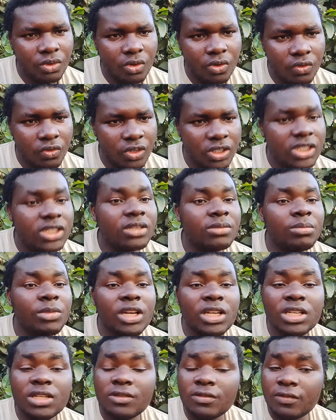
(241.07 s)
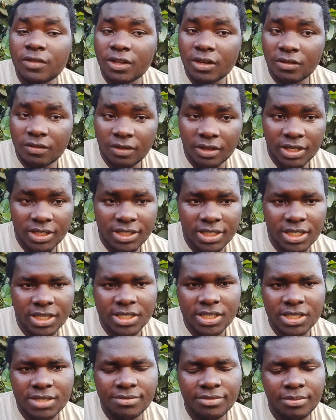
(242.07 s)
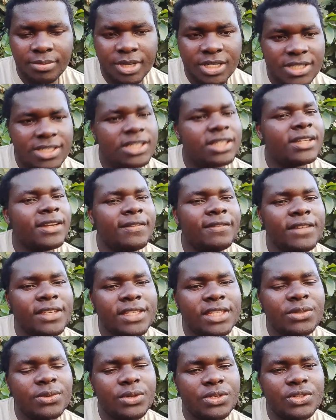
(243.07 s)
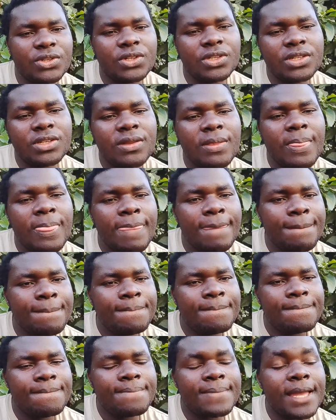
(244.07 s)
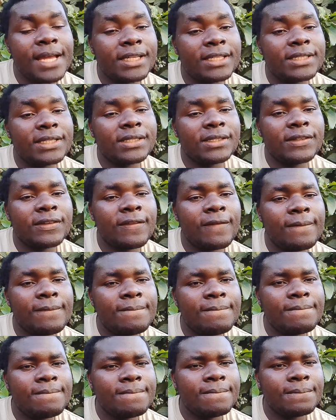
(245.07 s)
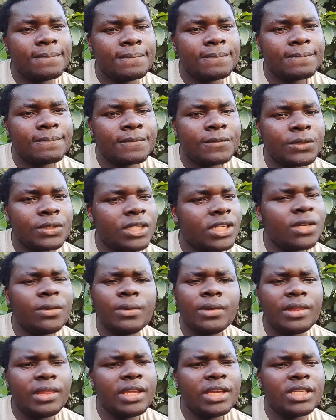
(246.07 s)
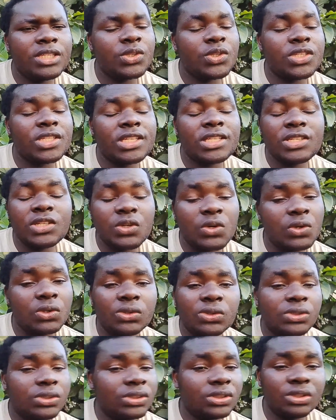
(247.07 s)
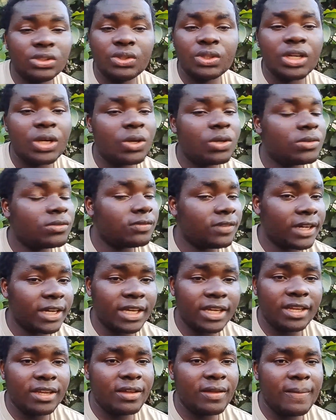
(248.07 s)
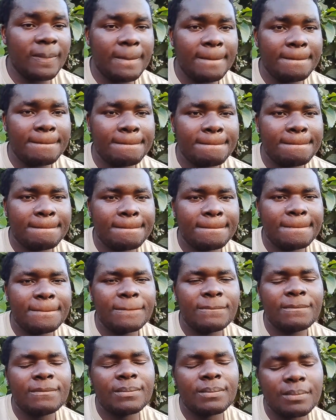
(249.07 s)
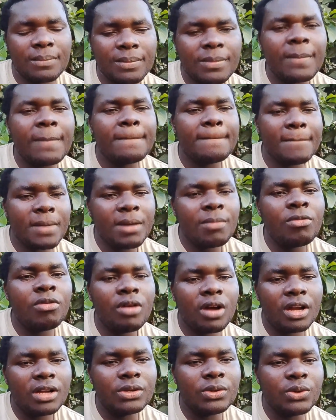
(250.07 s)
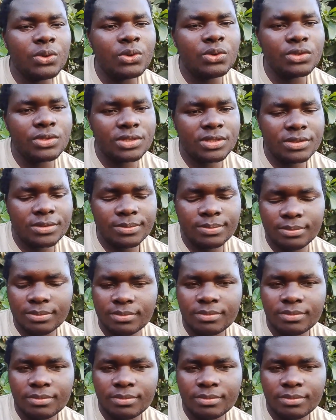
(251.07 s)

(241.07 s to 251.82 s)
of which he made it very, very successful. But still the VC was not that okay with it. He was still, no, you cannot vie here. Babu had goons.